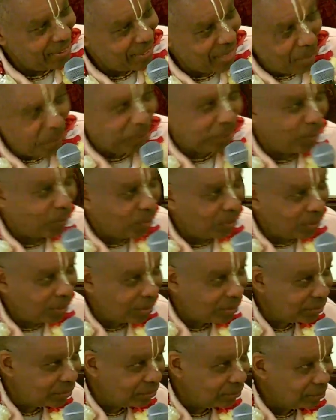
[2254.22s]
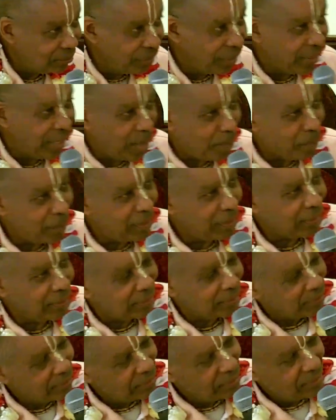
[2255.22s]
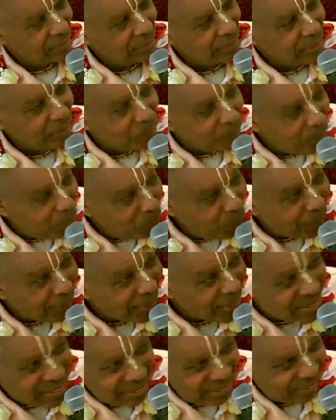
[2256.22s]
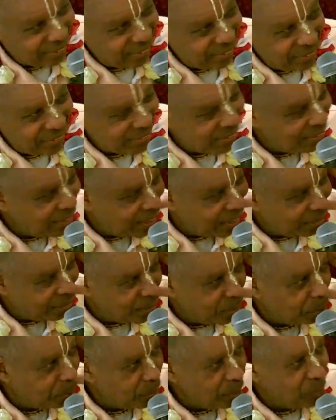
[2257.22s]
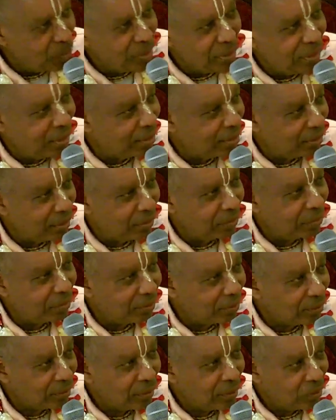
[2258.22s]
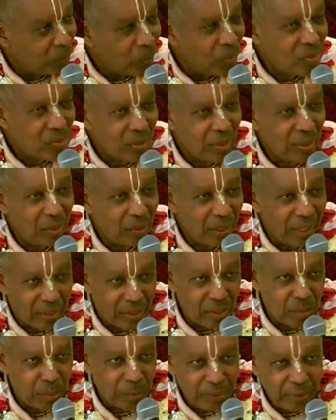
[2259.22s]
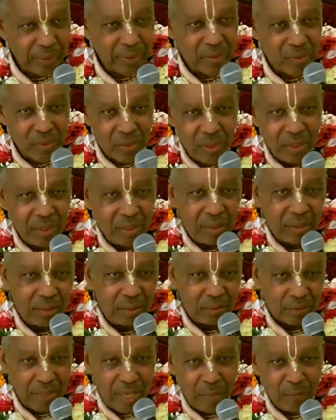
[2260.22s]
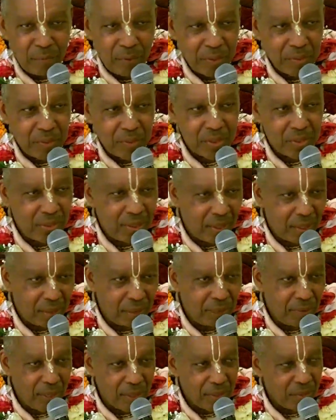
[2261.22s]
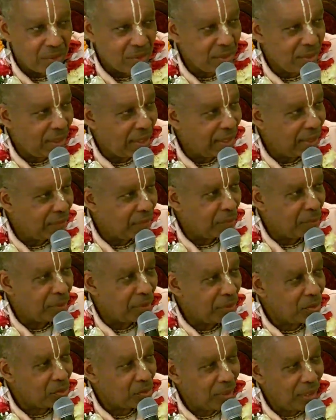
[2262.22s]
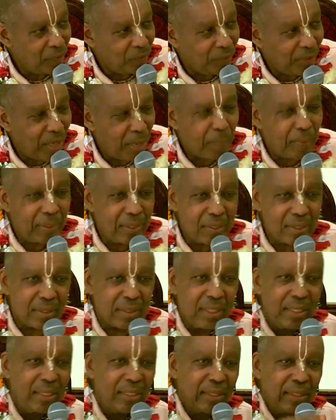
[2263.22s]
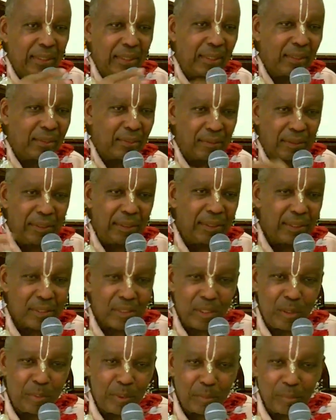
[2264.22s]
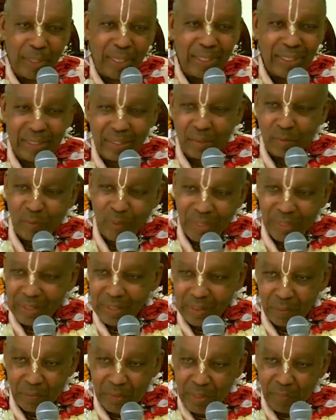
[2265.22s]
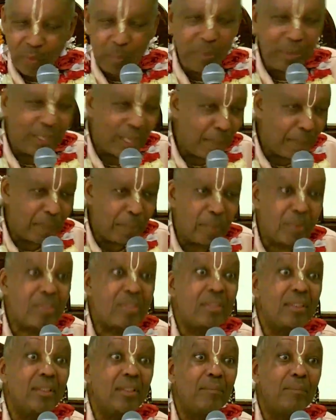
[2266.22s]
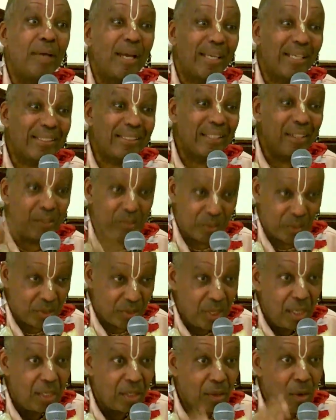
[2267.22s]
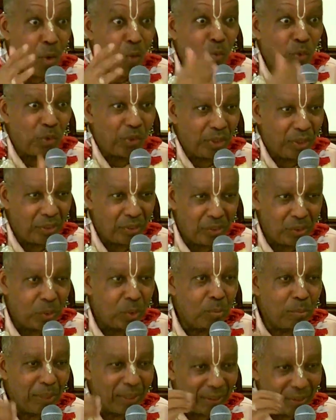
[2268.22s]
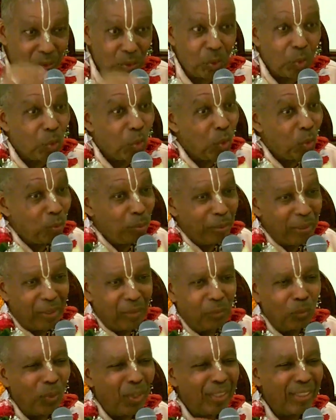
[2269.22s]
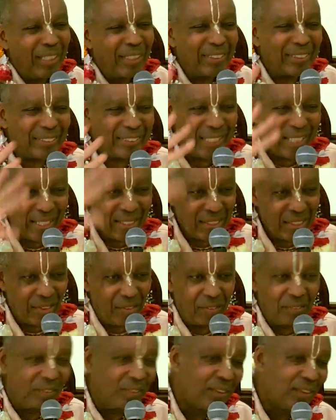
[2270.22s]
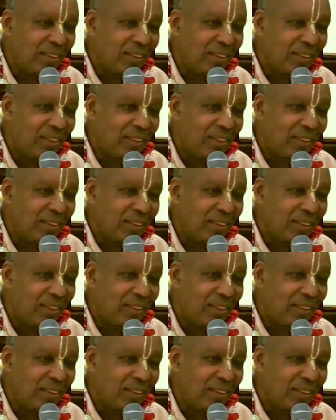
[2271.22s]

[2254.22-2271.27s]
And we go along very happily, even though we can see it's not going to produce anything good. We see, experience, grandfather's died, father's died, everybody's tried for happiness in eating, sleeping, mating, and defending, and they've never been happy, but still Maya tells us, go for it. You'll be the one that stands out.